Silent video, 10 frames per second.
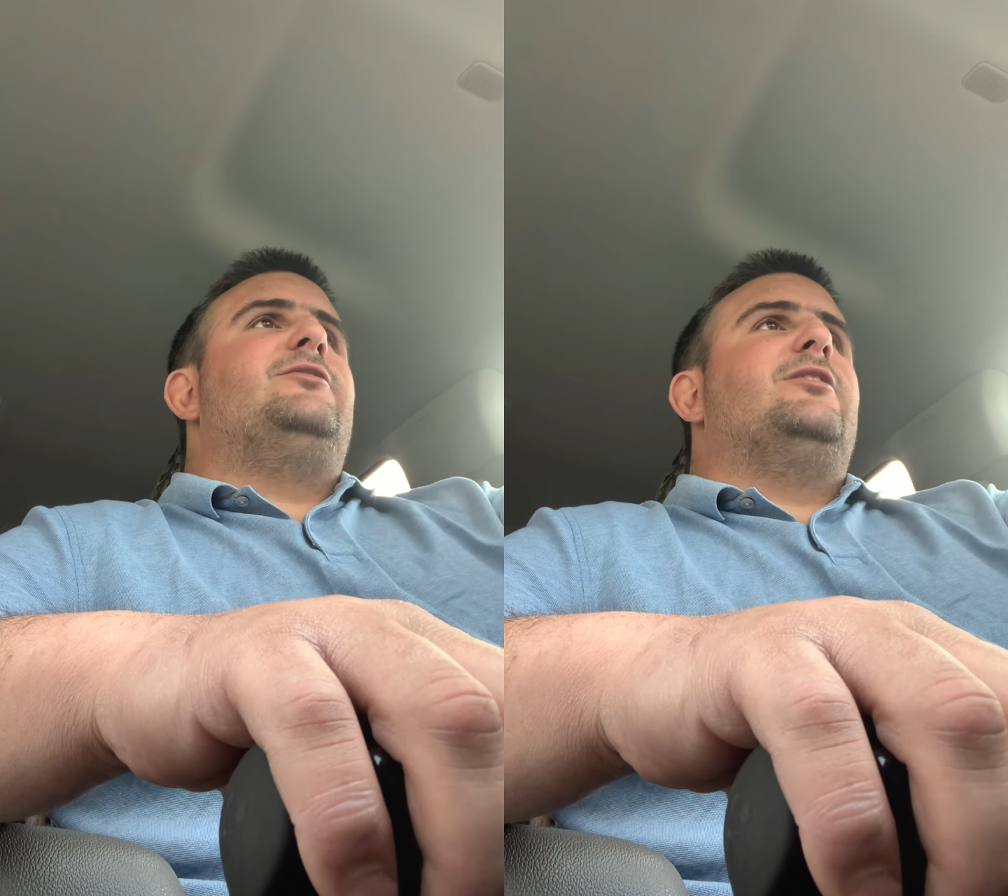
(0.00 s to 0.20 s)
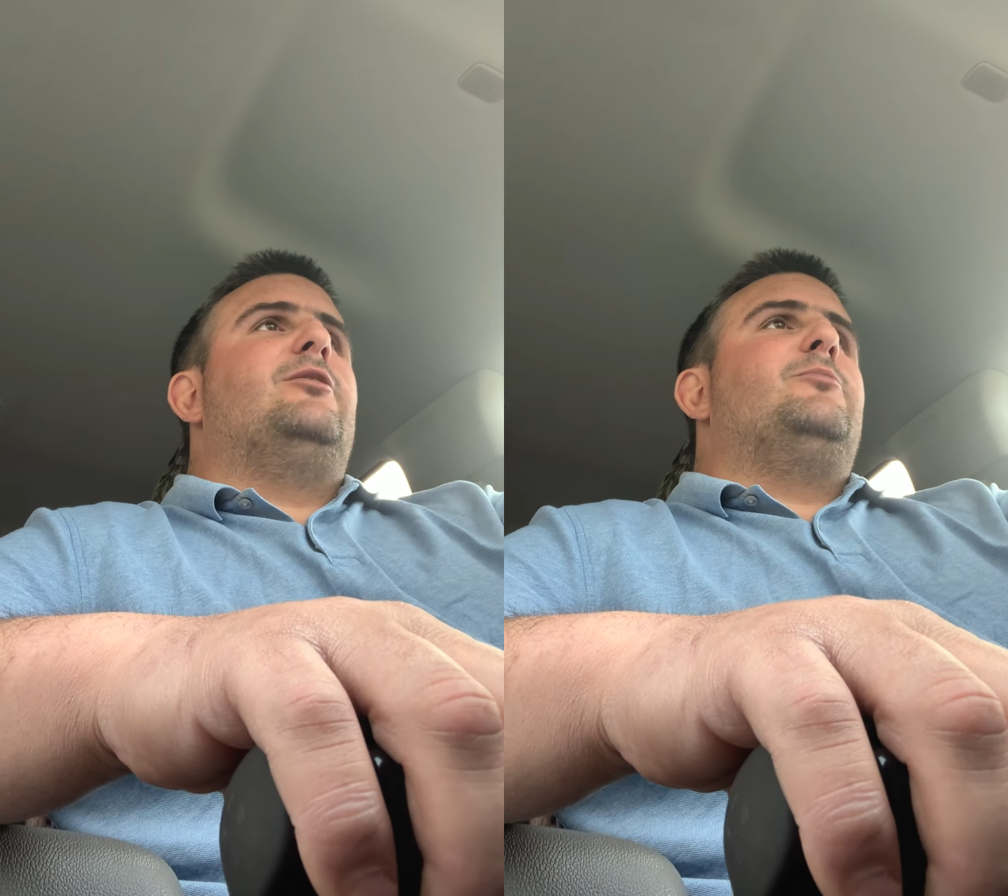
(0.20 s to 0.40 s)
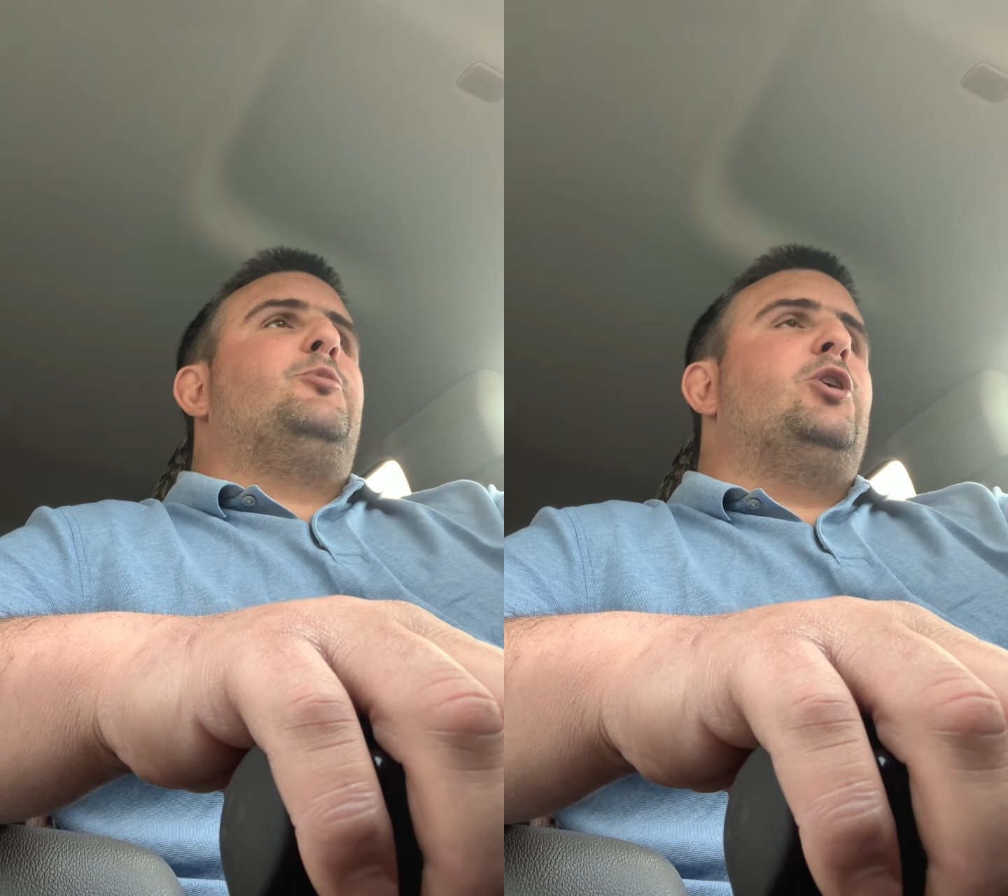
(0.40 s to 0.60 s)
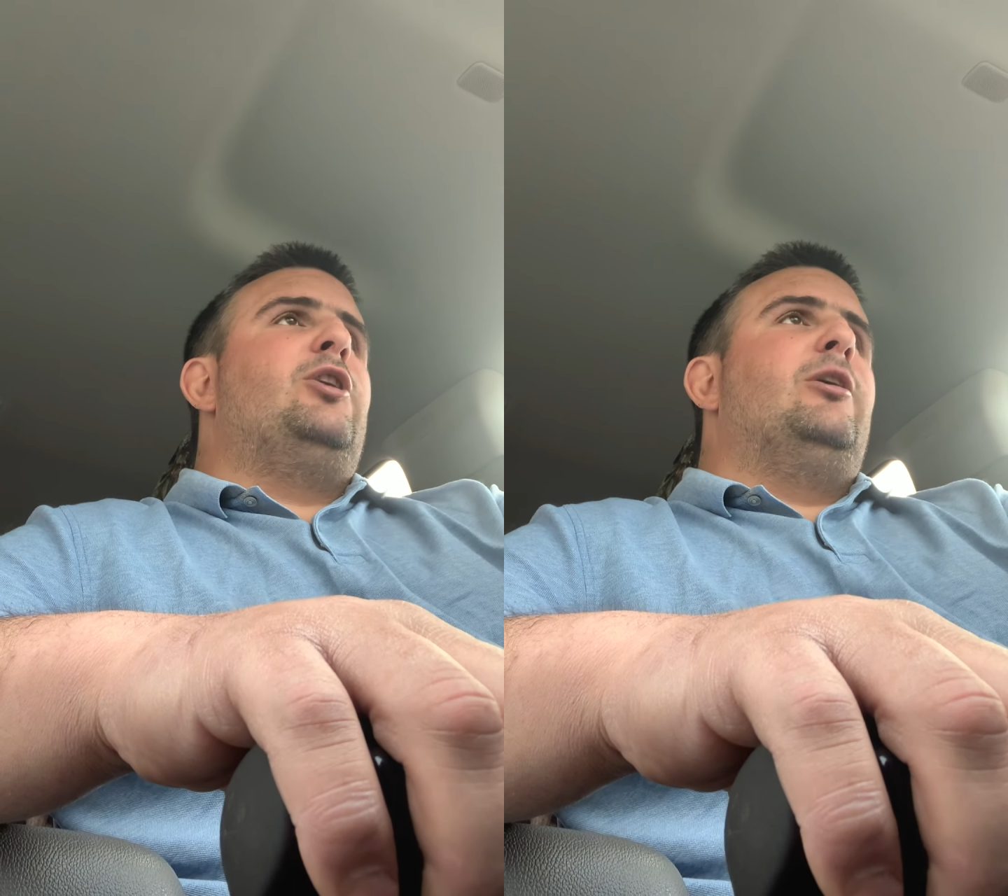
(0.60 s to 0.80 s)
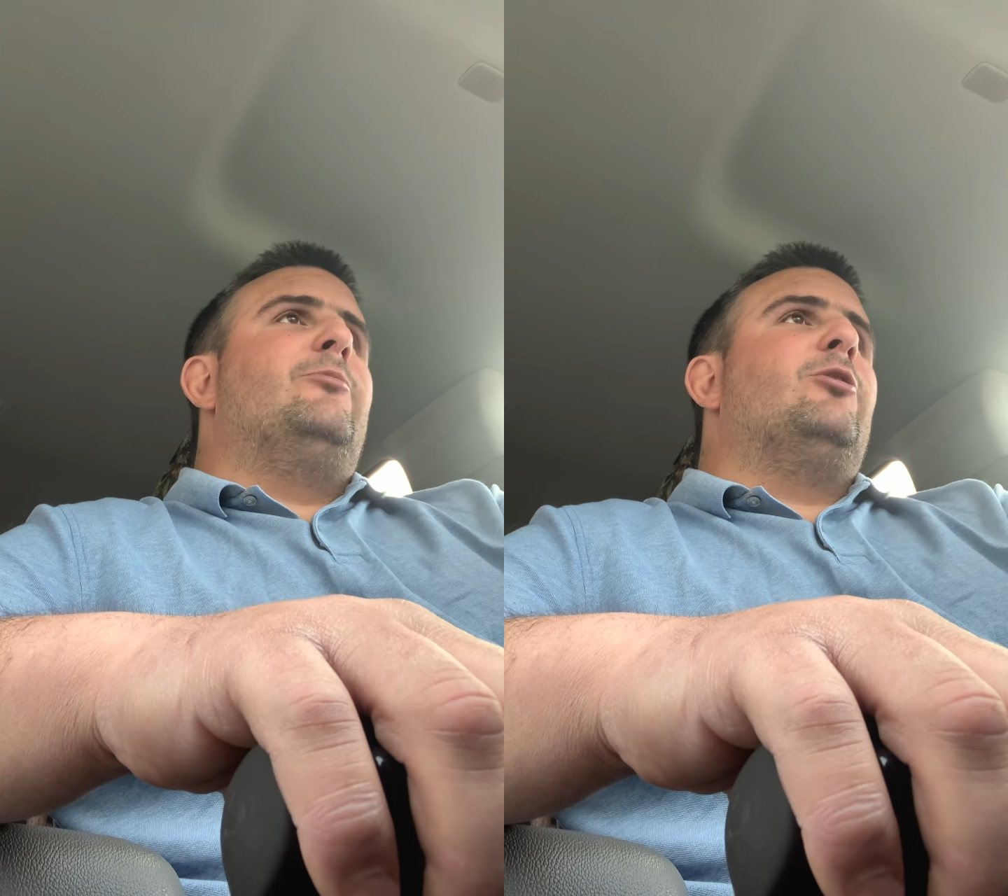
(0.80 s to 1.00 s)
to put a
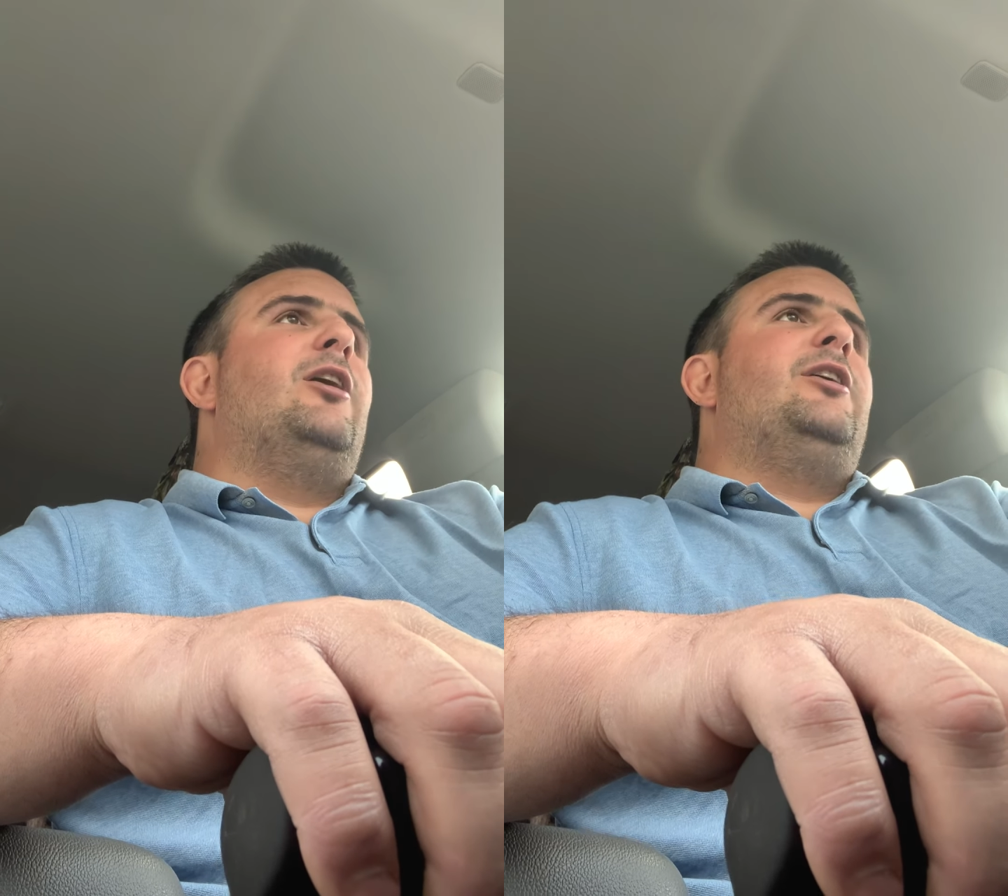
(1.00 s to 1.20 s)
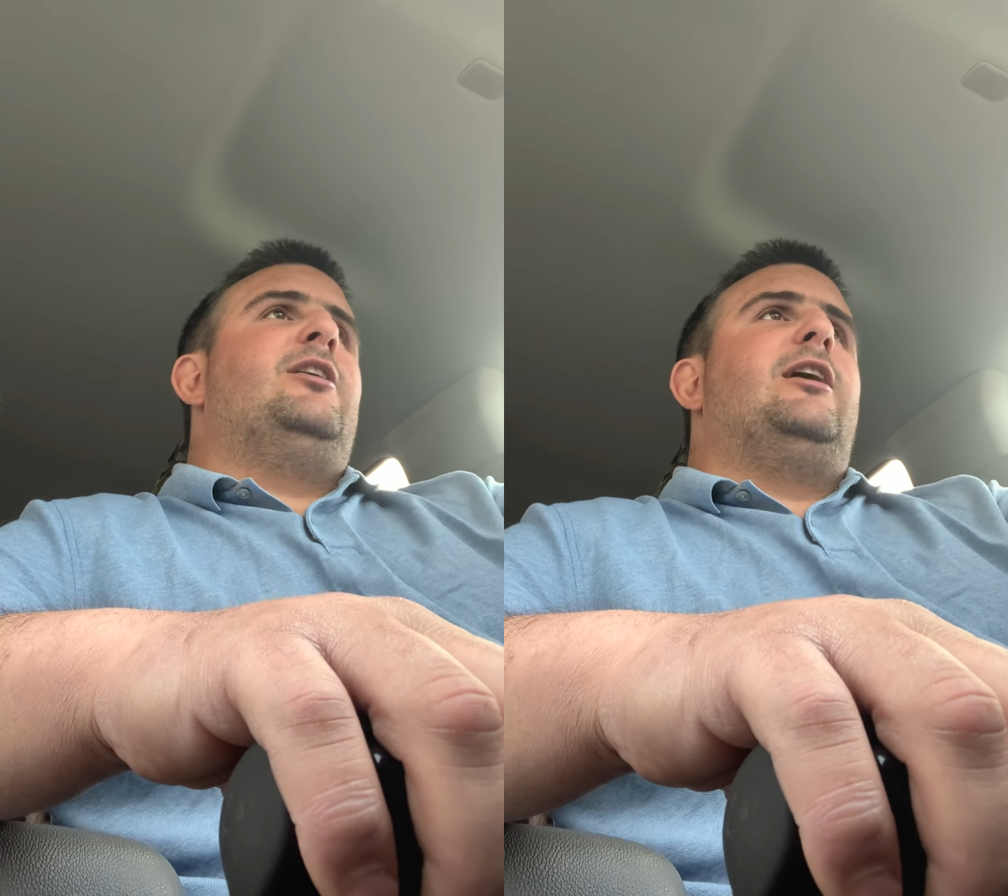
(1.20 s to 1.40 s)
number on it,